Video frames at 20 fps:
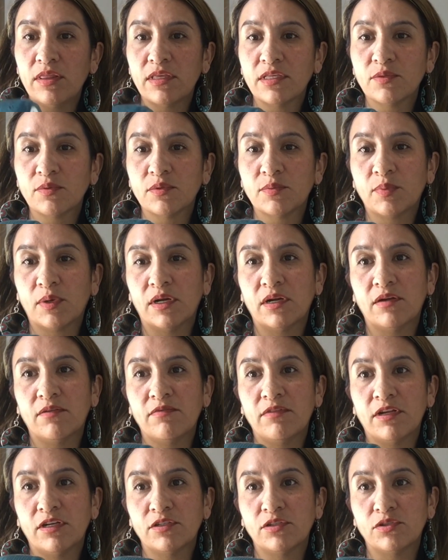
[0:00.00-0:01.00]
This was part of
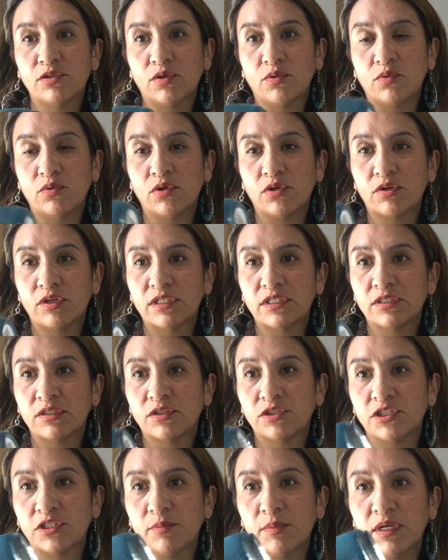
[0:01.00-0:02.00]
their Stone Crystal
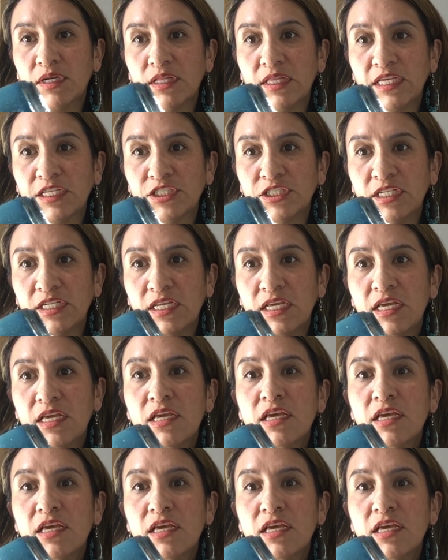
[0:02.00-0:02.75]
Shimmer collection.